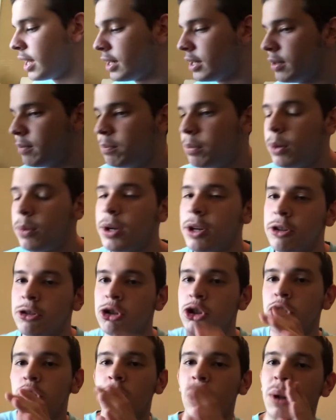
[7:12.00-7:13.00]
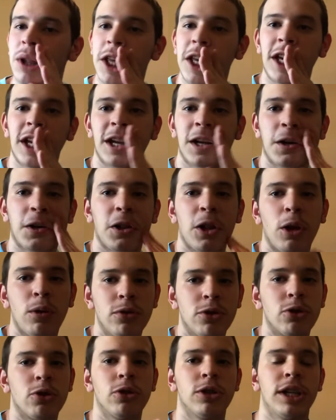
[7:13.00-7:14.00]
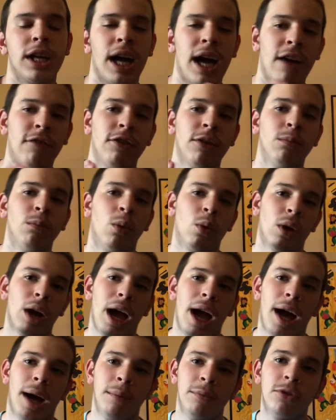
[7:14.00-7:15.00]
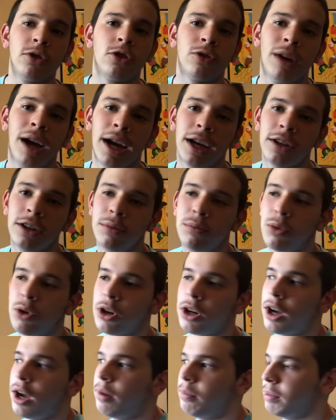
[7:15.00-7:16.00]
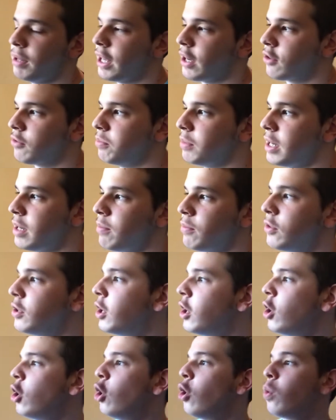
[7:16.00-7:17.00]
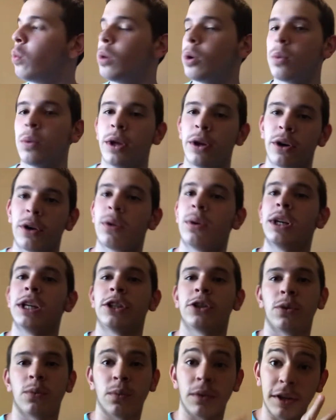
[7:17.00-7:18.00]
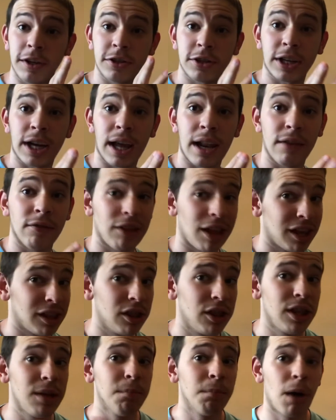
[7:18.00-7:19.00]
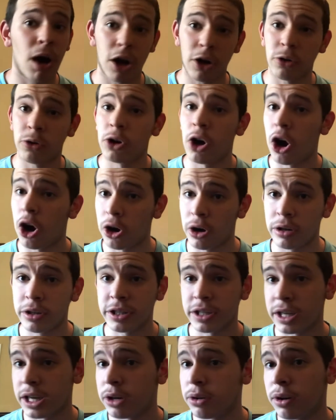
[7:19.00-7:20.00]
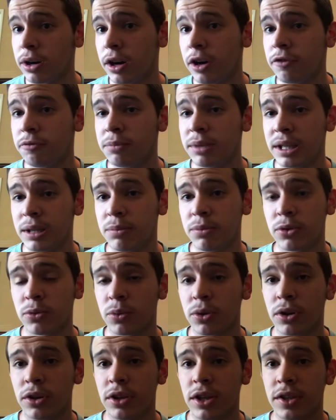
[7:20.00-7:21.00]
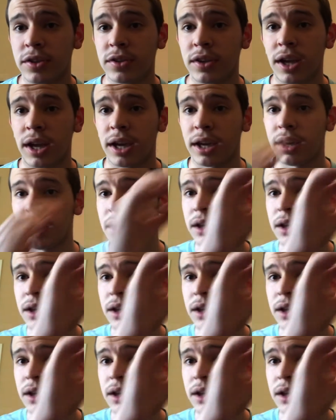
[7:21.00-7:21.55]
But we are slowly getting closer to having more abstract and more complex memes, where we are going to reach kind of like the modern art era of memes, where it's like,